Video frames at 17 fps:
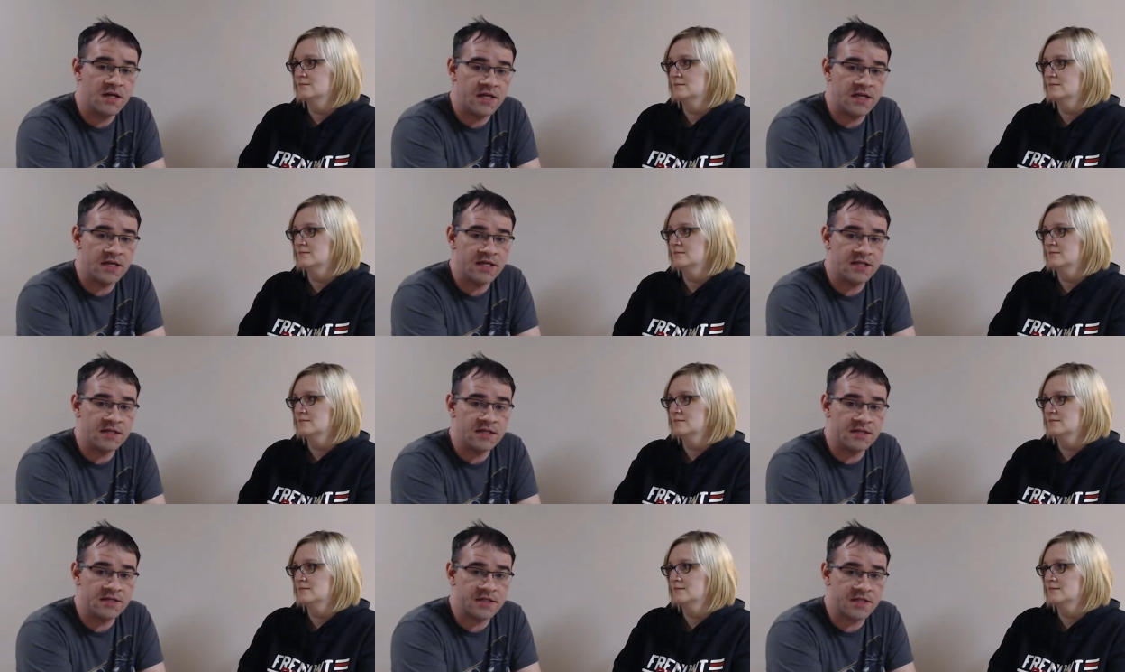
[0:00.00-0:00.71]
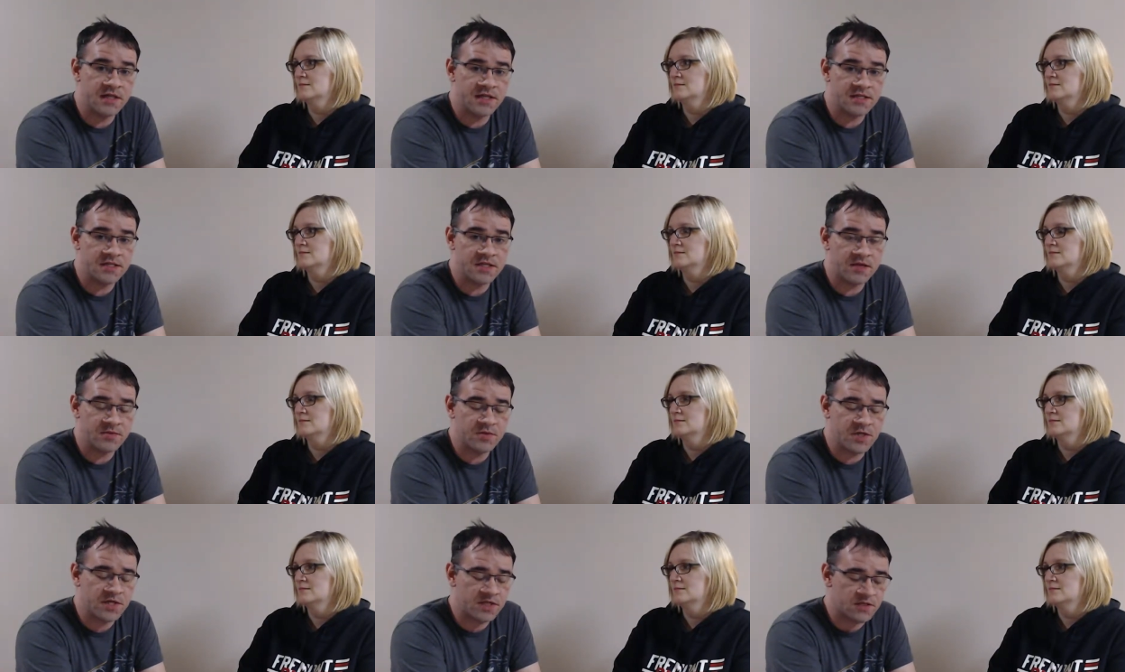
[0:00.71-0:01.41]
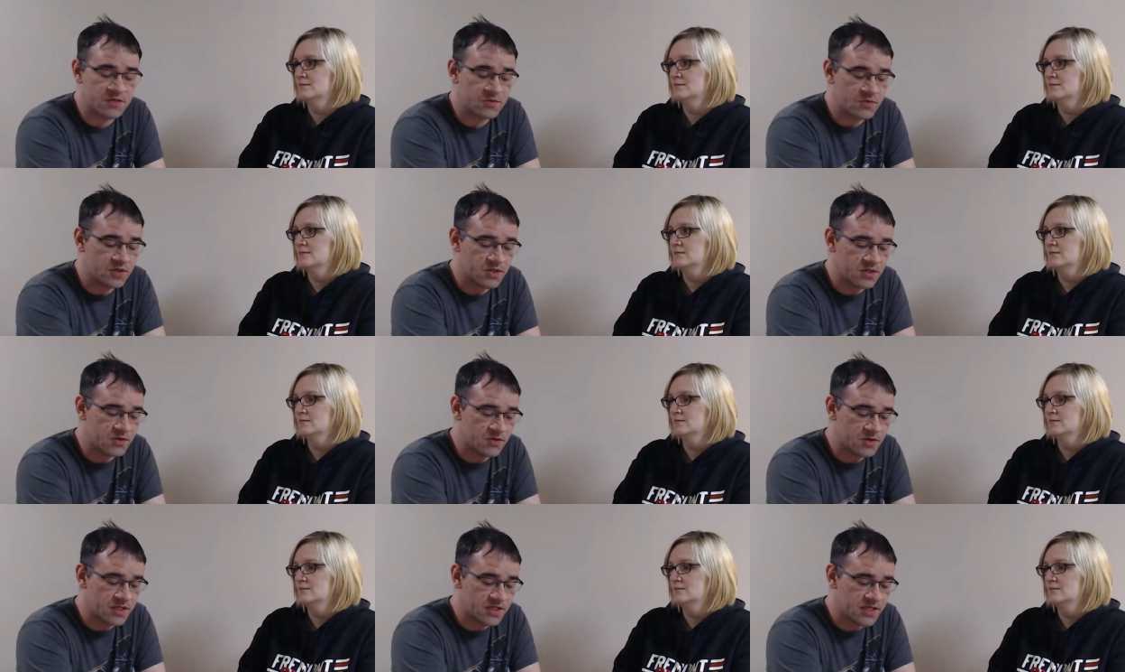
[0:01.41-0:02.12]
Speaker 1: in today's subject as we're
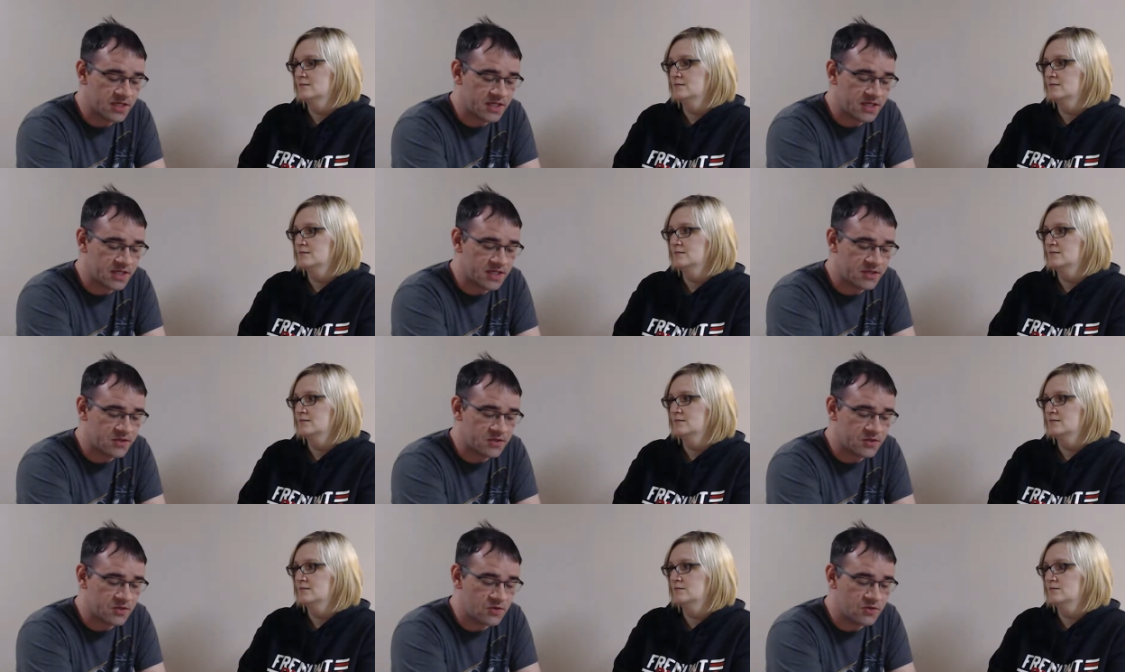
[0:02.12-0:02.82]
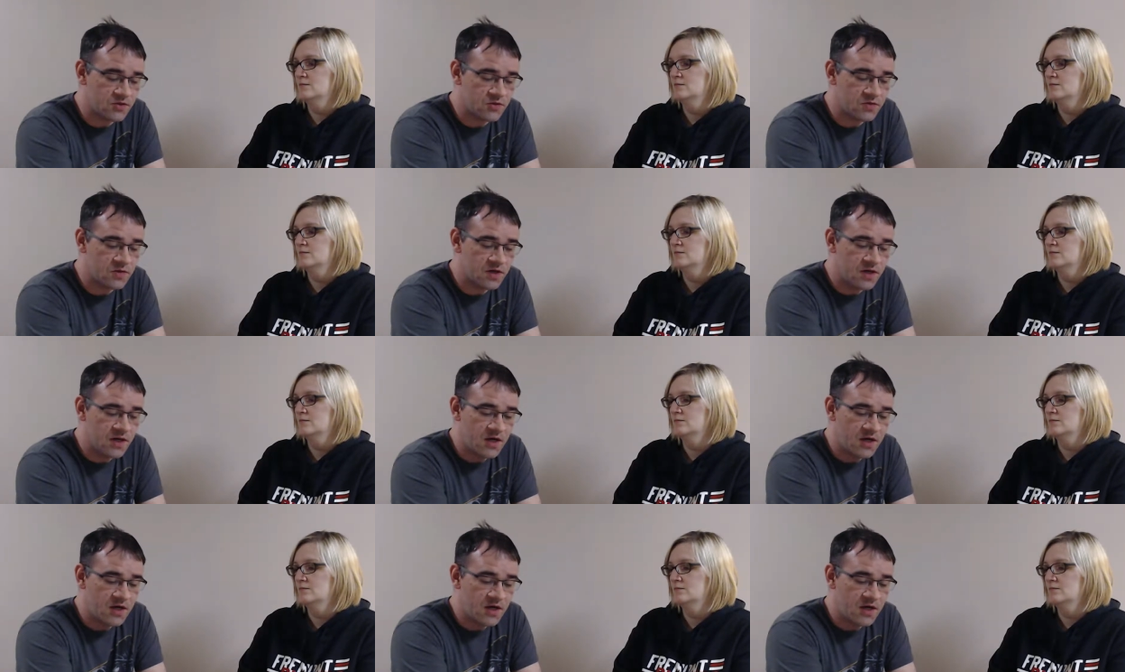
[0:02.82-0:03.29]
going to get into